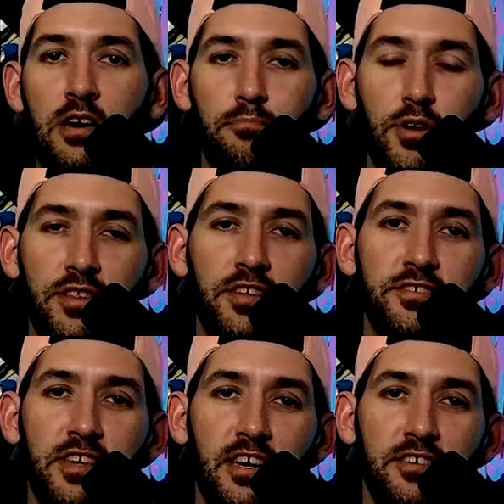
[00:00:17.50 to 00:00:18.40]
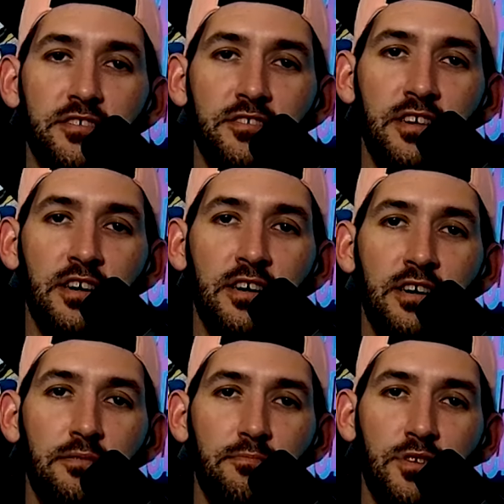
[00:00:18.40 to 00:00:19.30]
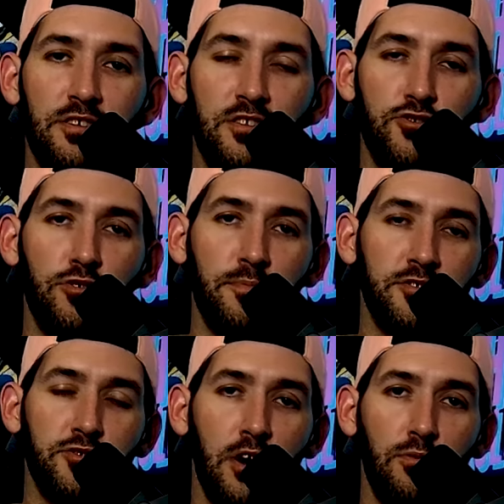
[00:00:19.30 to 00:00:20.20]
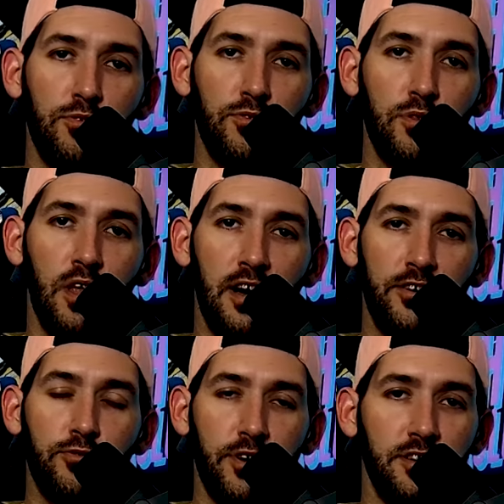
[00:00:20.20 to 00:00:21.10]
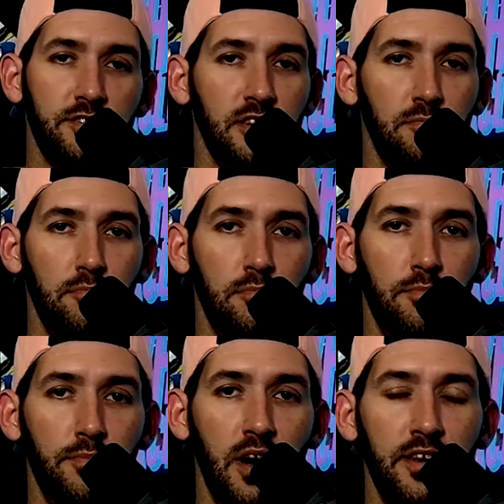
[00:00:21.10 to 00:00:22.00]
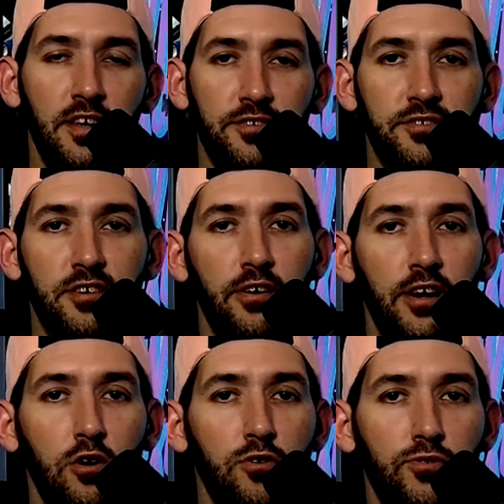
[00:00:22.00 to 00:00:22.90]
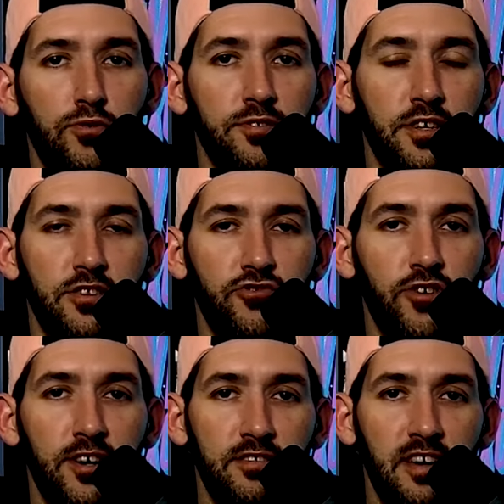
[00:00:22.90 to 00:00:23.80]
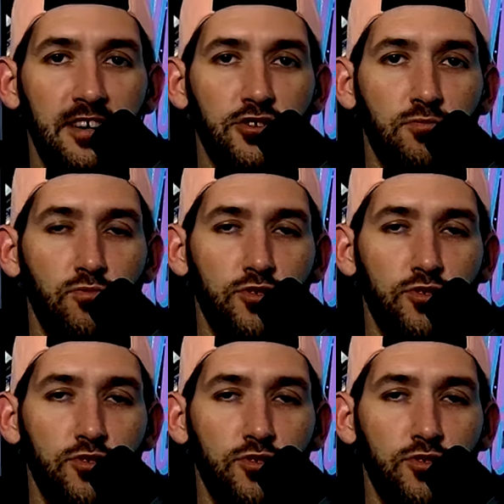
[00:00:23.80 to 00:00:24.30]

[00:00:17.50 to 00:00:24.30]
But in this case, the German Strahl-Rug law created some unnecessary hurdles in the transaction,